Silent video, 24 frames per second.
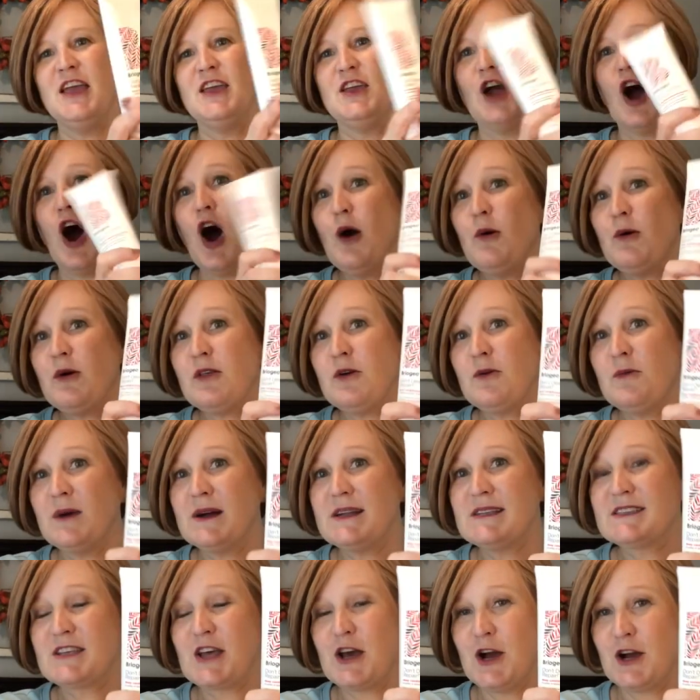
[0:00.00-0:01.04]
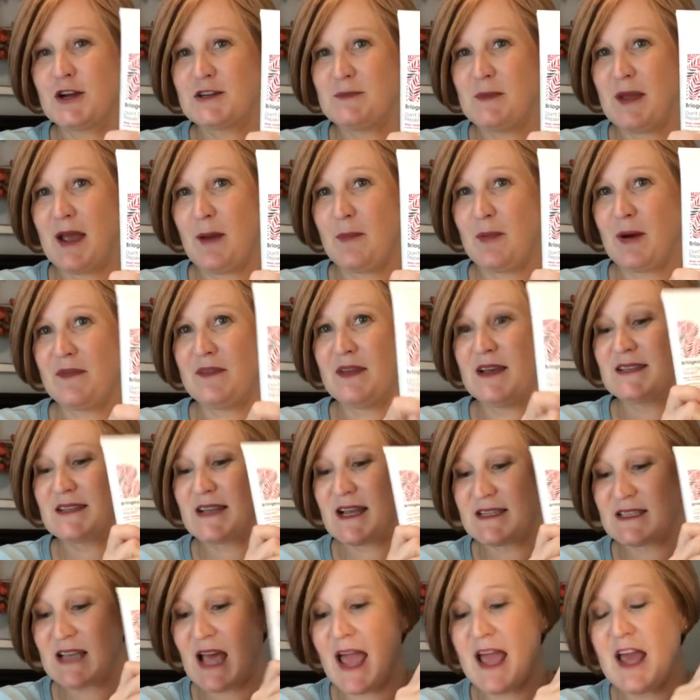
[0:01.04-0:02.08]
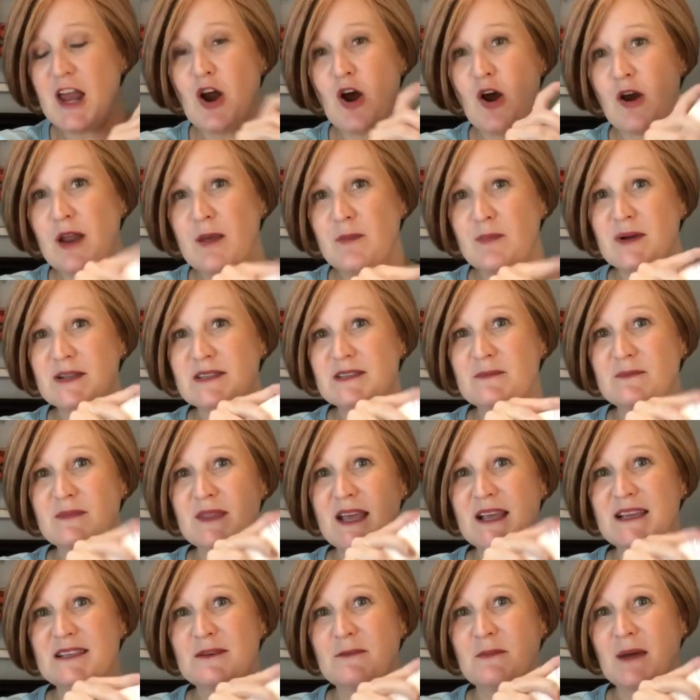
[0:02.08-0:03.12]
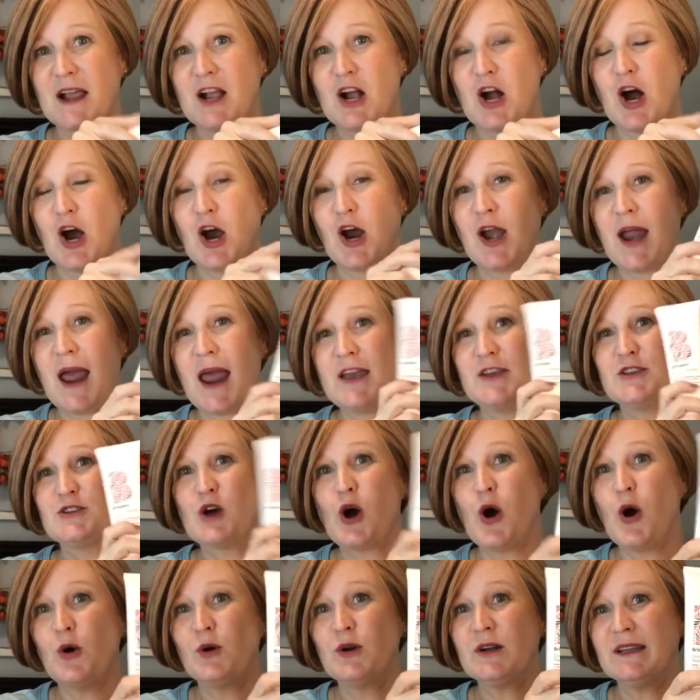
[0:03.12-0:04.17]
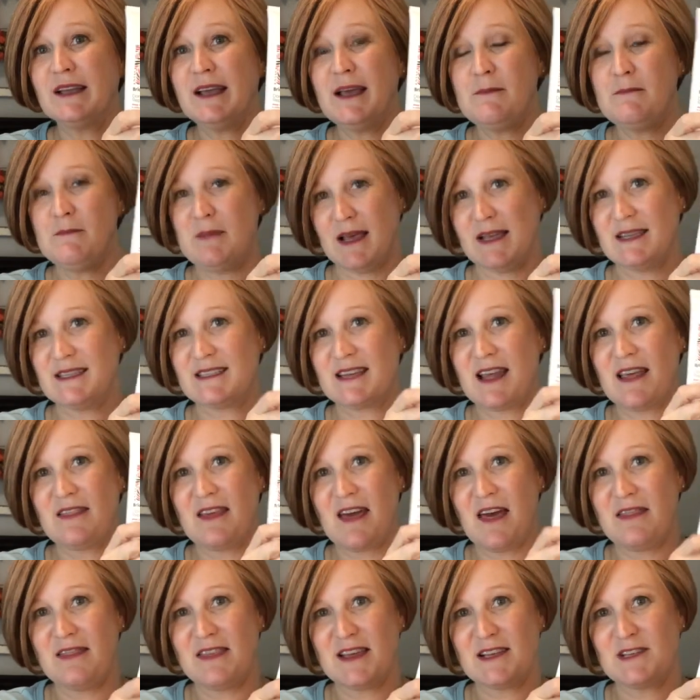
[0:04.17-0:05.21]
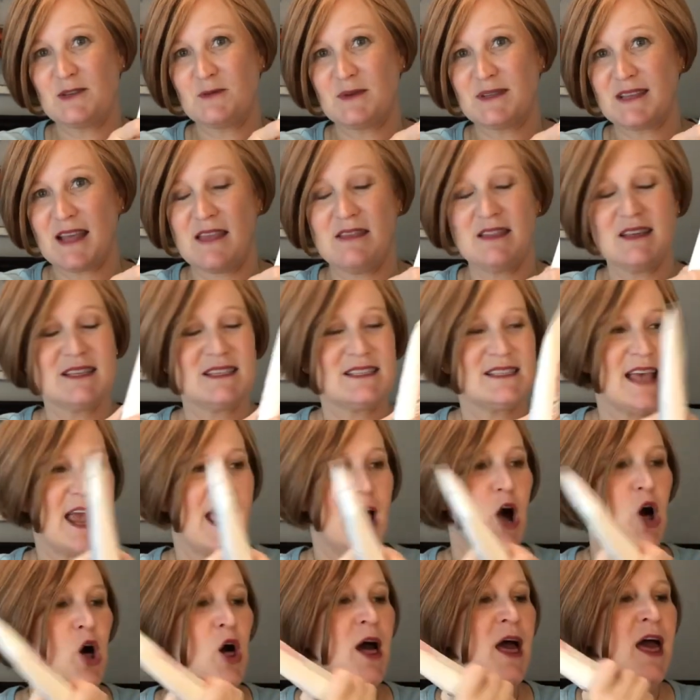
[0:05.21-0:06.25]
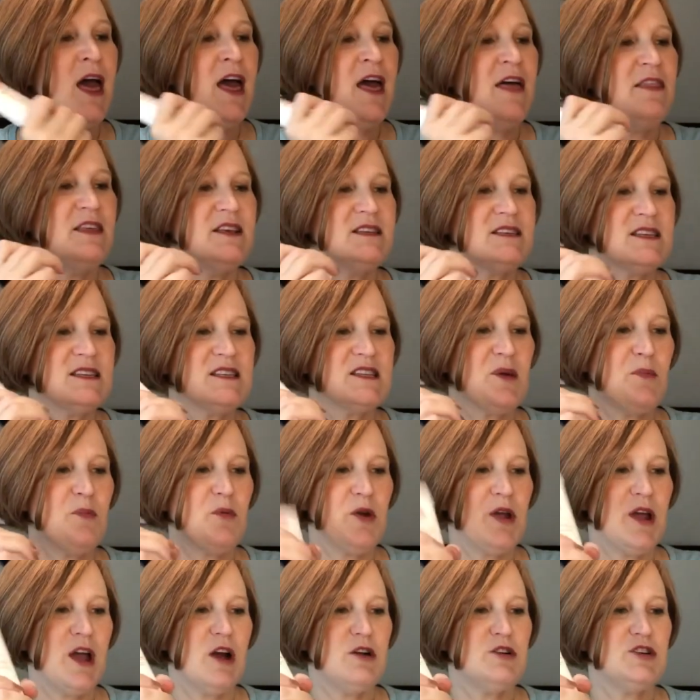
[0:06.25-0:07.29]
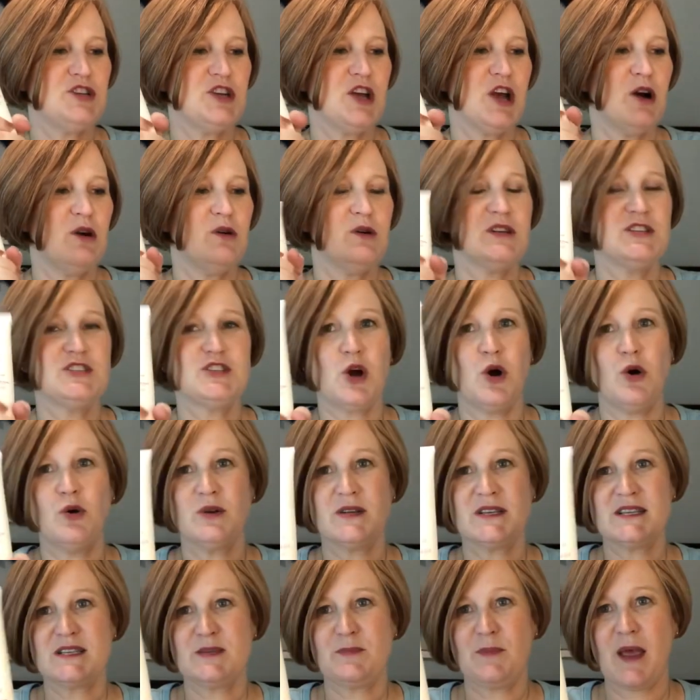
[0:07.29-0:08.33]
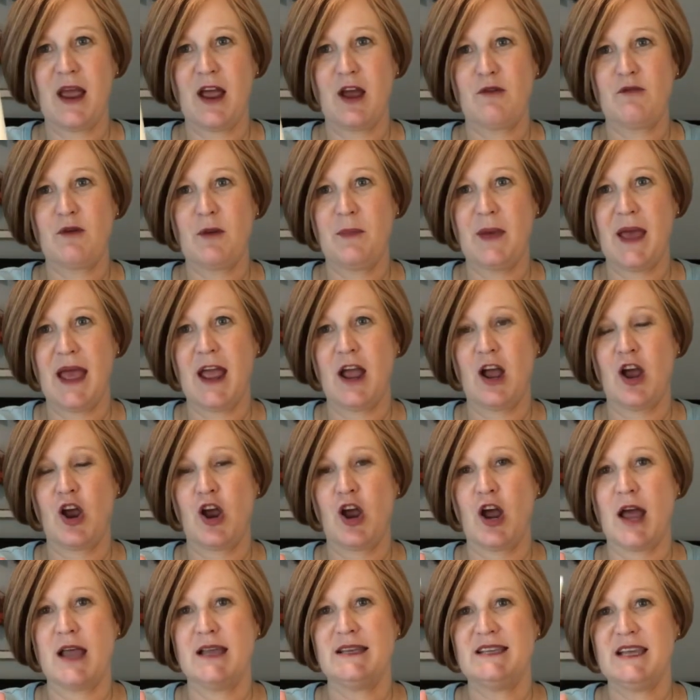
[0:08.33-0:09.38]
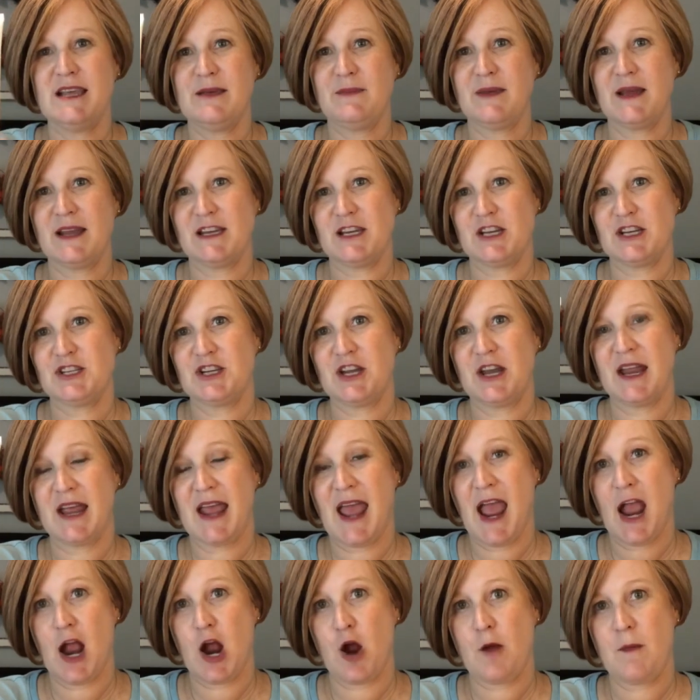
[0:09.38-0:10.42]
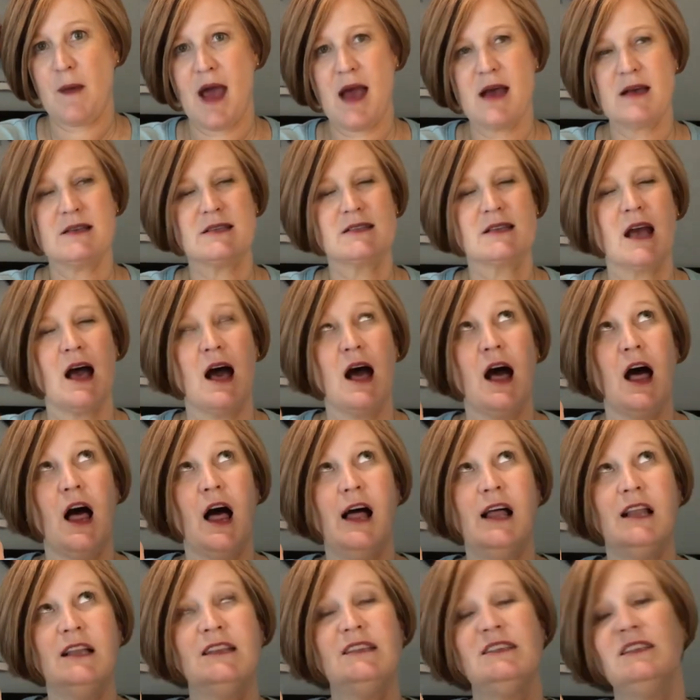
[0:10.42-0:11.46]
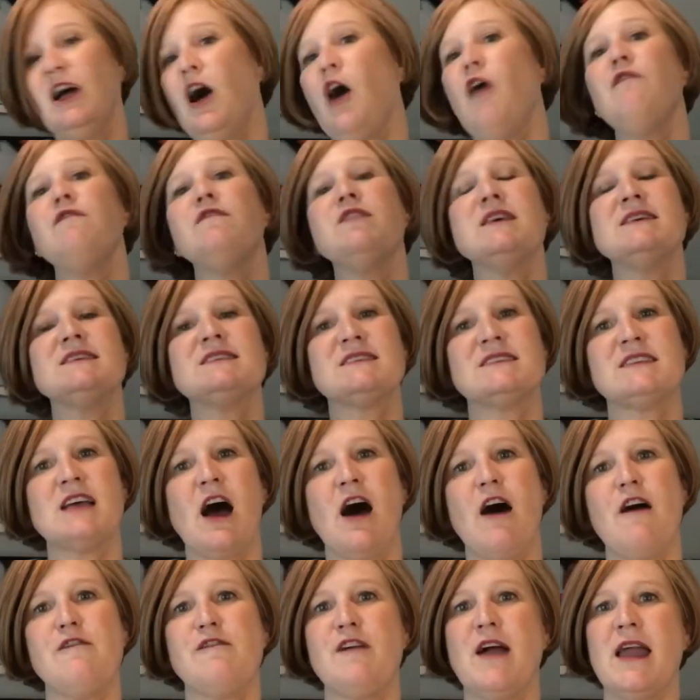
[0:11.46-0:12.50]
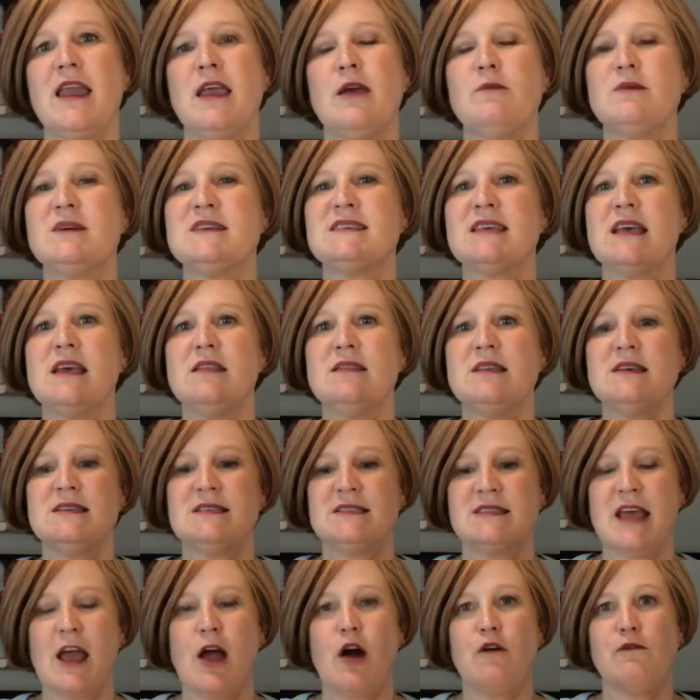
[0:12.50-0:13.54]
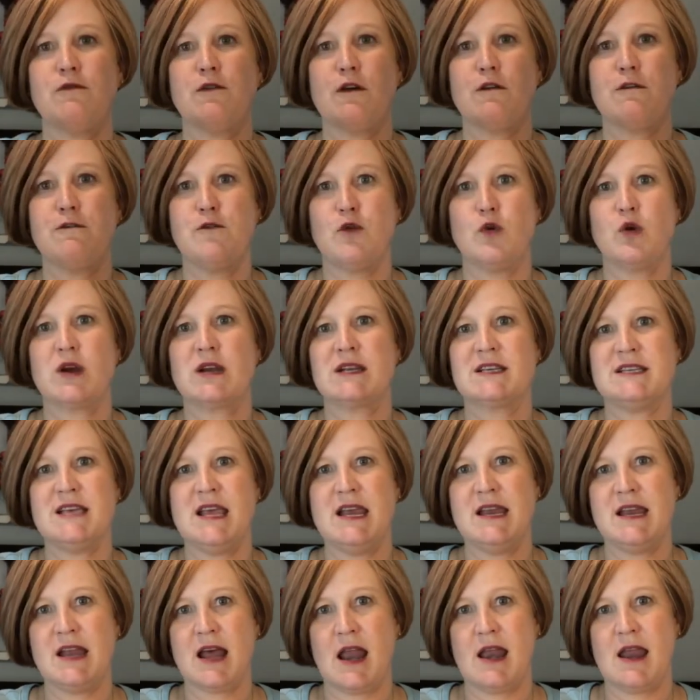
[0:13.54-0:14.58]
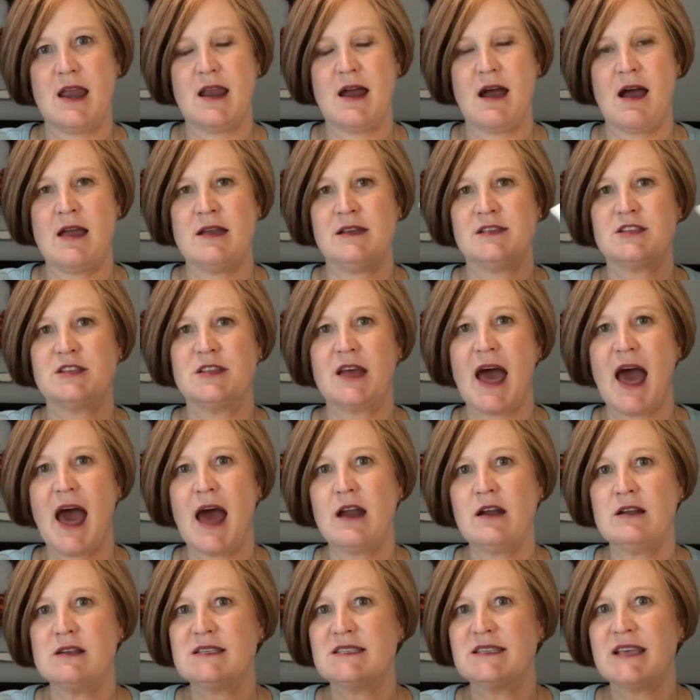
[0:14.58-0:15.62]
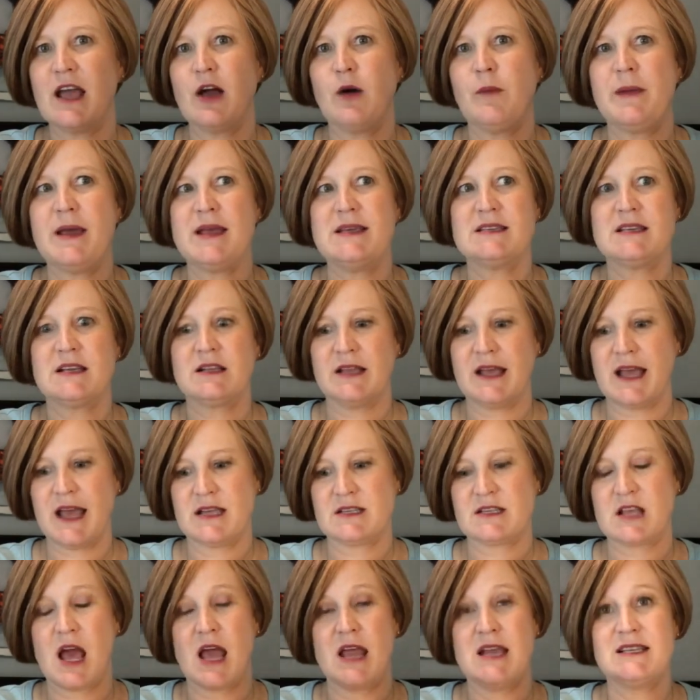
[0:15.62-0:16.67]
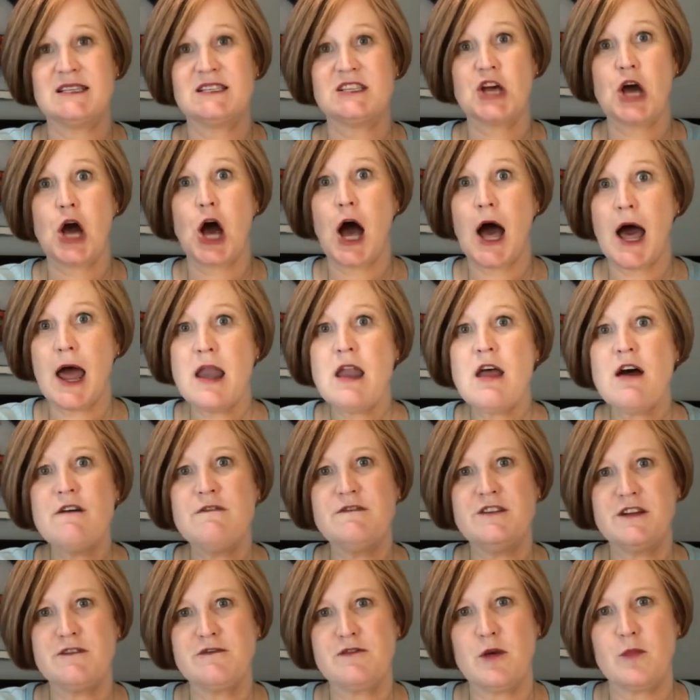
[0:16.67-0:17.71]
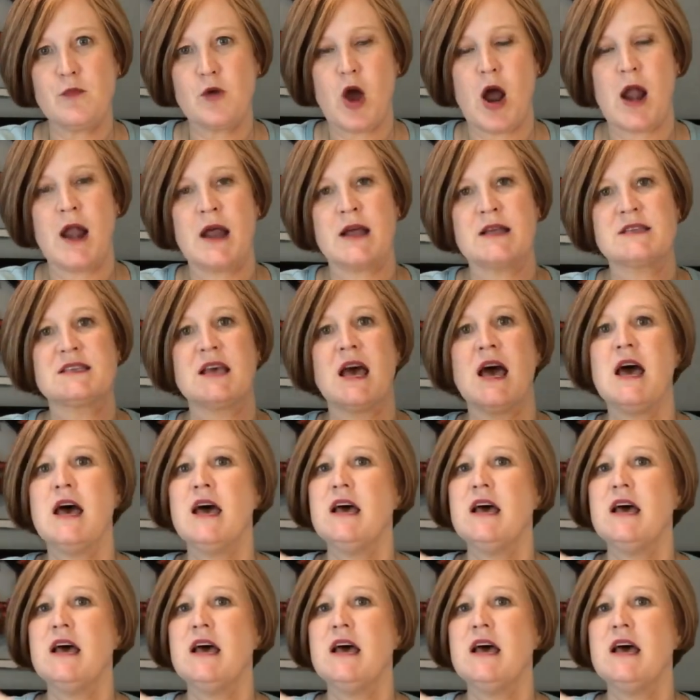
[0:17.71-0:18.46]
Y'all were the ones that hooked me up on this because I had already put some things in my cart and totally missed that this was in the sale. This is is the Briogeo Don't Despair Repair Deep Conditioning Hair Mask. Love this stuff, and it was in the sale for $14.99. So the add-on sale basically has a ton of different products.